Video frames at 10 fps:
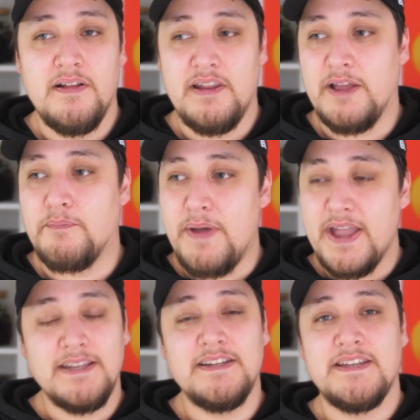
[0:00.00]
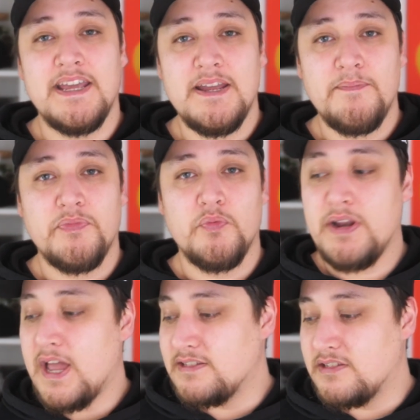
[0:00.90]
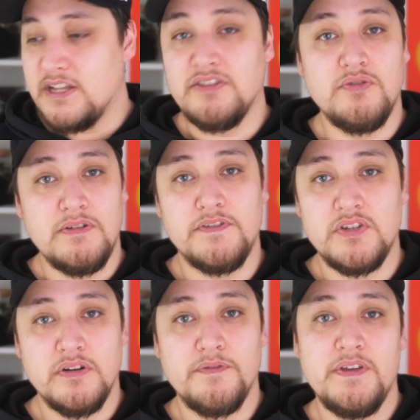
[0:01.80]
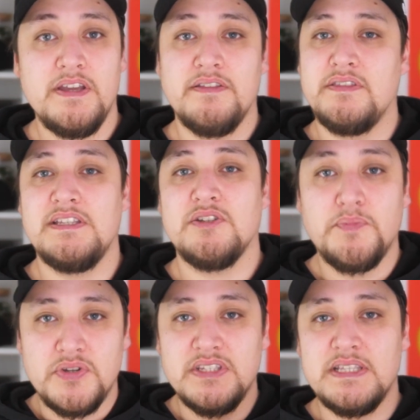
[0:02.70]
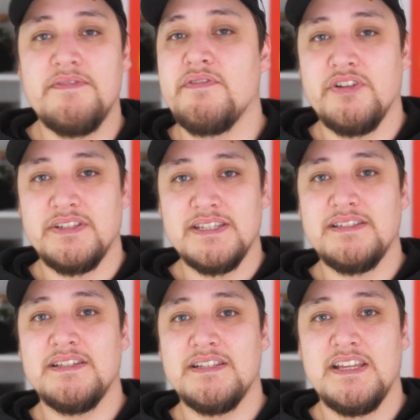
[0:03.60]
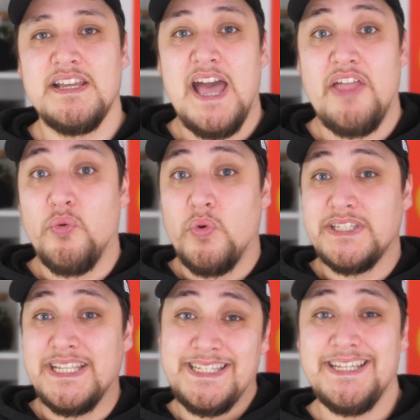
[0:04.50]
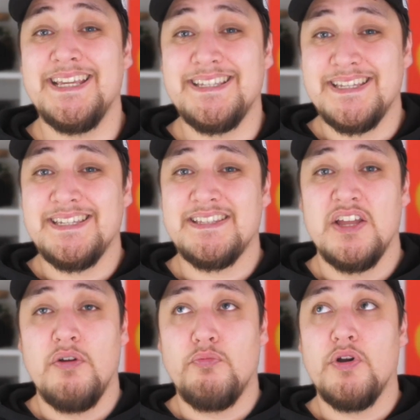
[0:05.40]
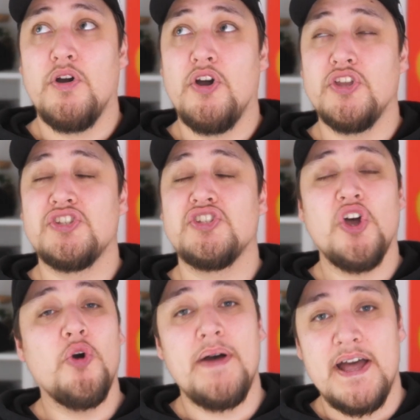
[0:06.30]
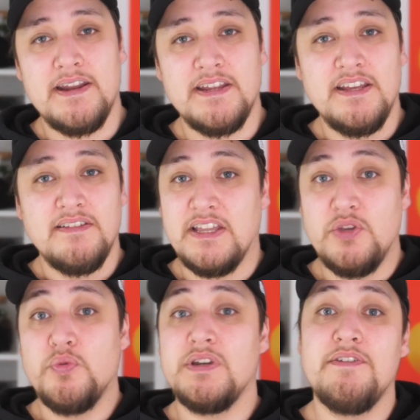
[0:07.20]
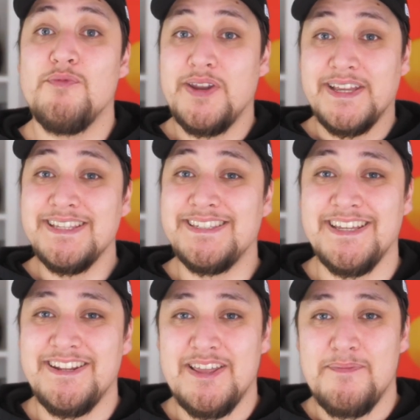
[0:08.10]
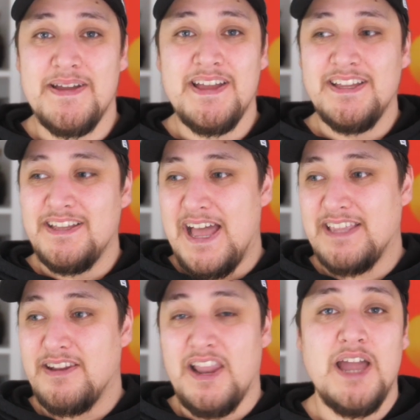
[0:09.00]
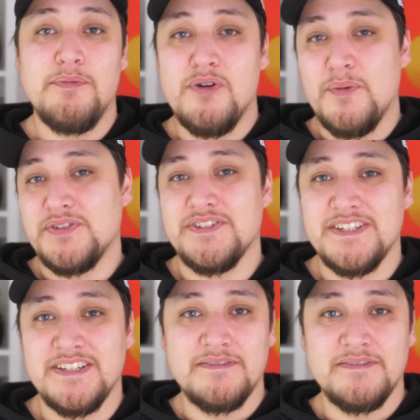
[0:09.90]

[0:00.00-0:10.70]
Like back in the day when I started doing photography, these options never existed. And the ones that did exist were so bad that you wouldn't even want to consider them as a liable option.